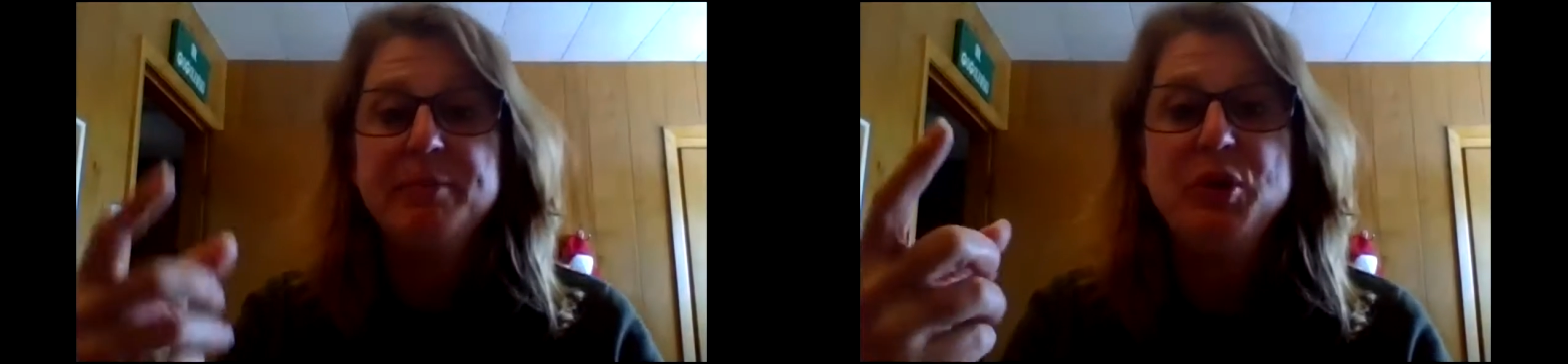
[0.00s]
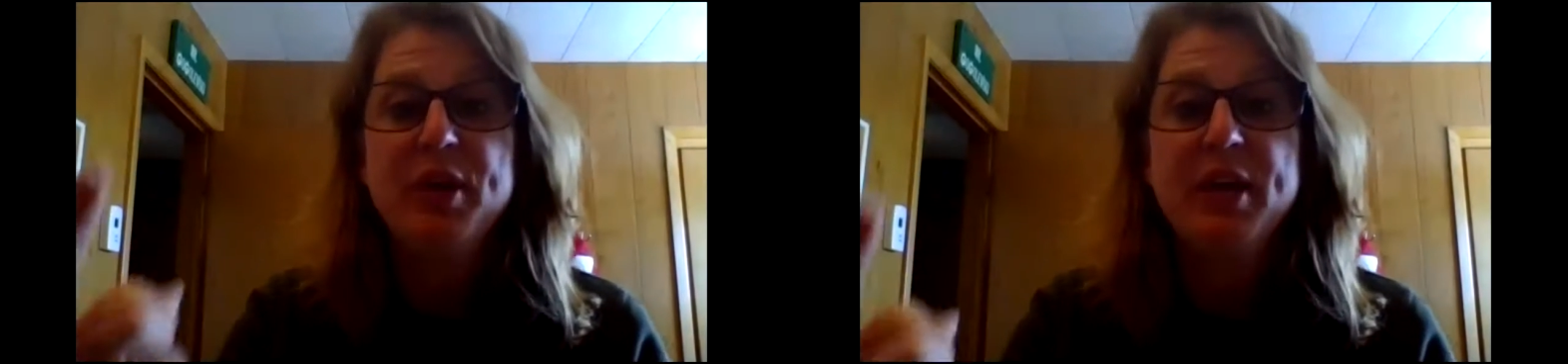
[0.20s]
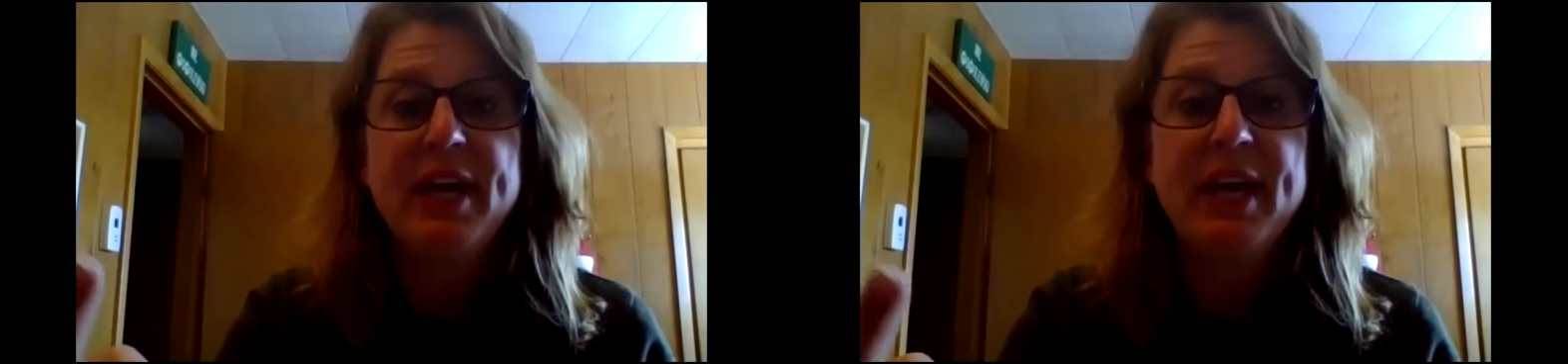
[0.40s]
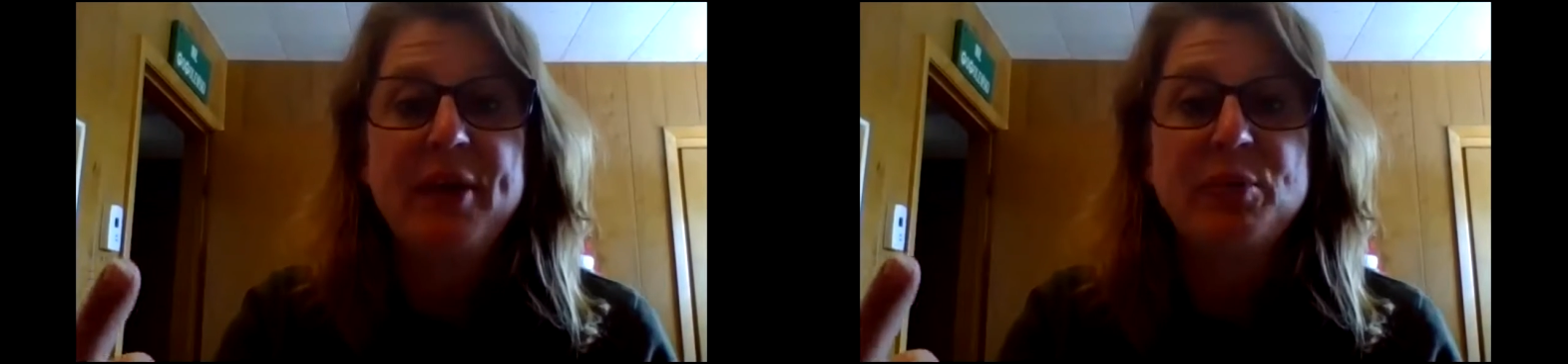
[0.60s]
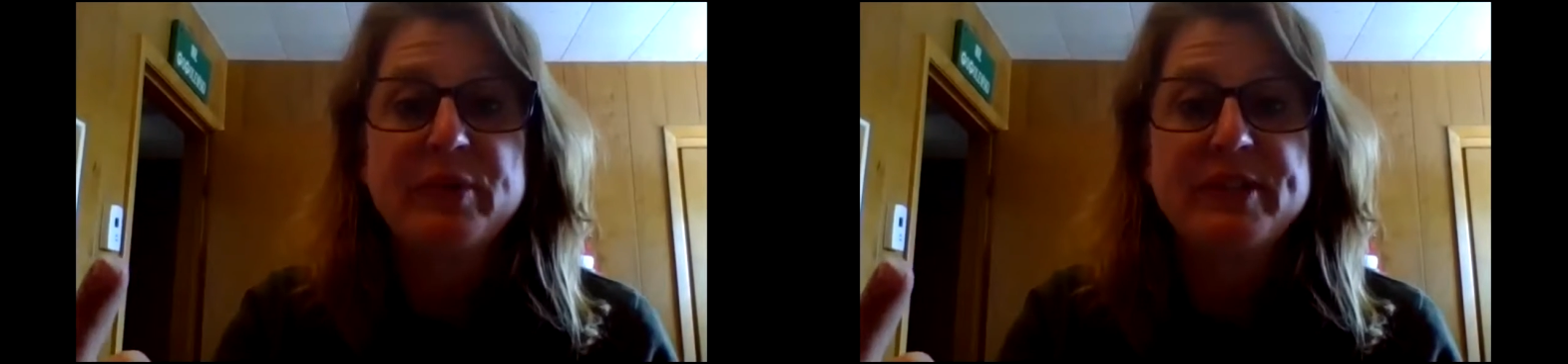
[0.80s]
You can get
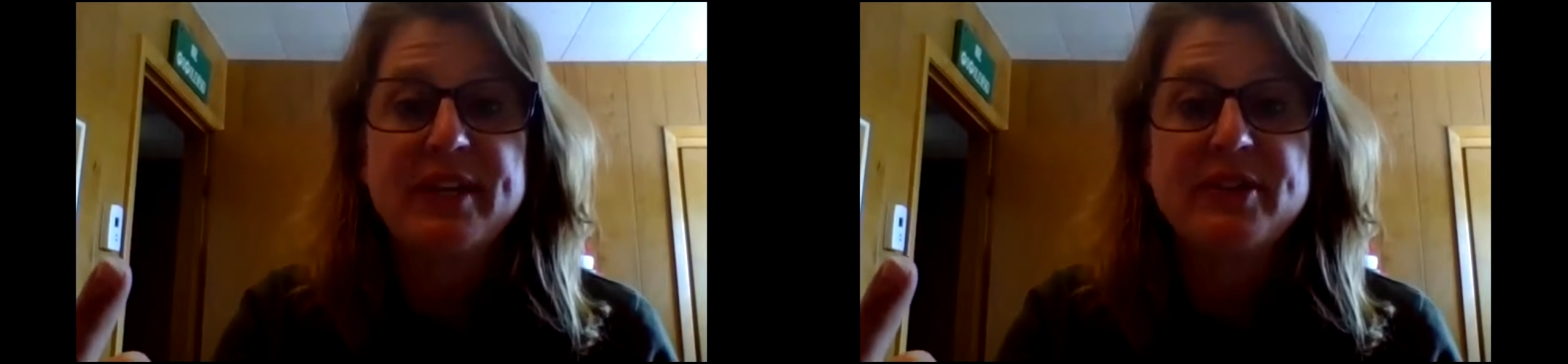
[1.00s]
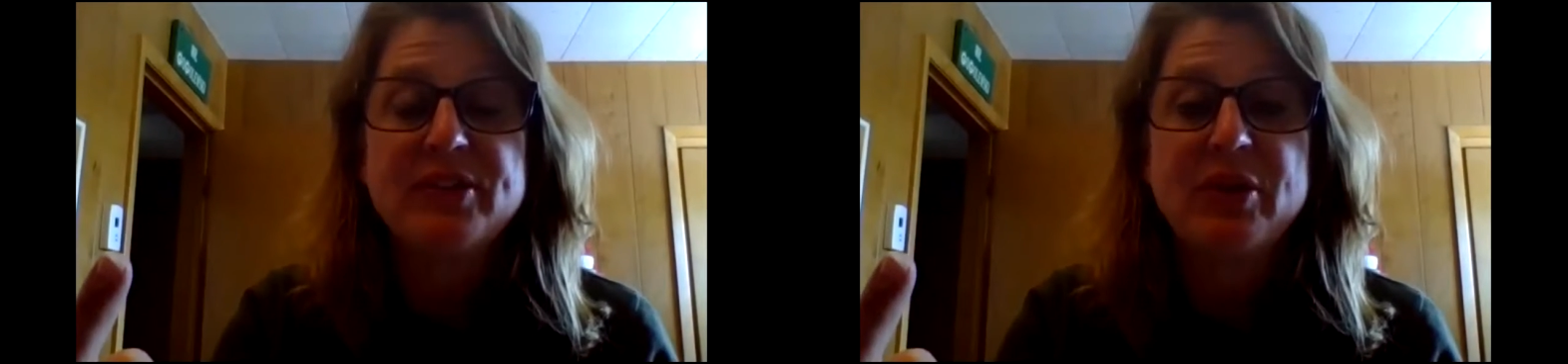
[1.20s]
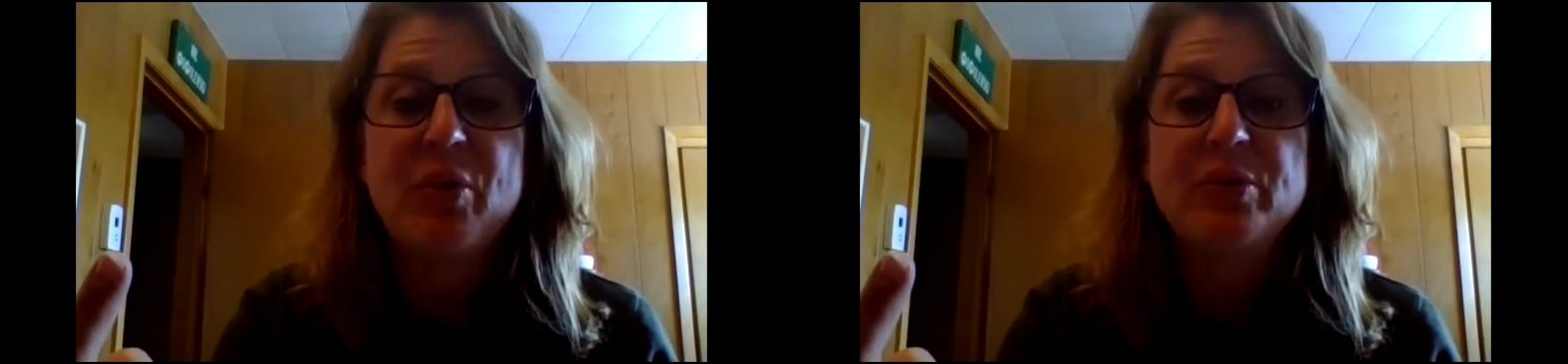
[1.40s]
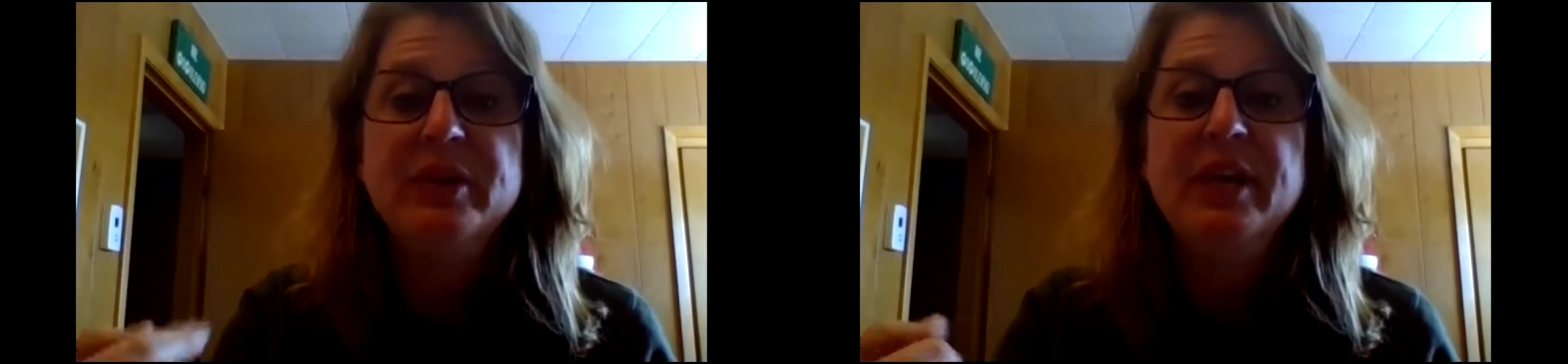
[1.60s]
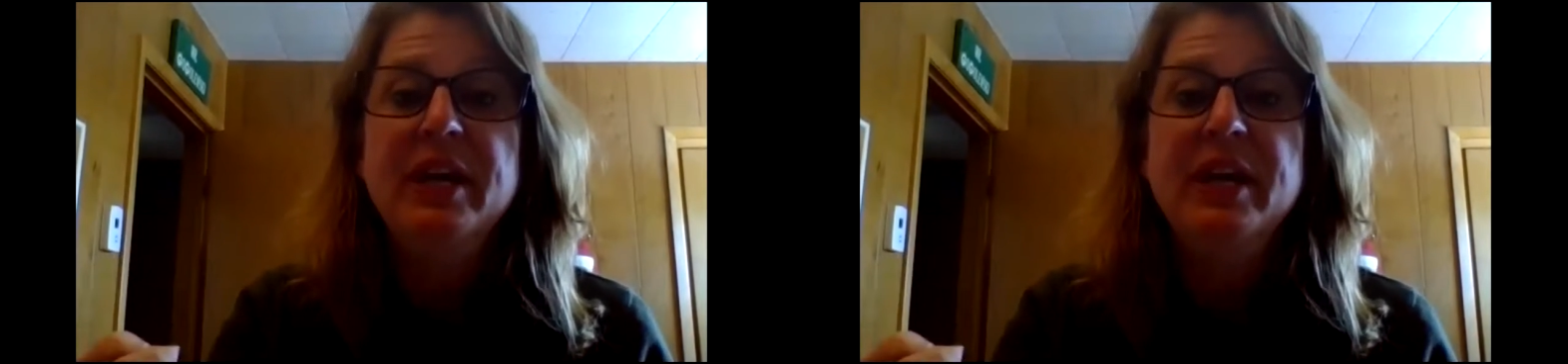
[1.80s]
on Rosetta Stone.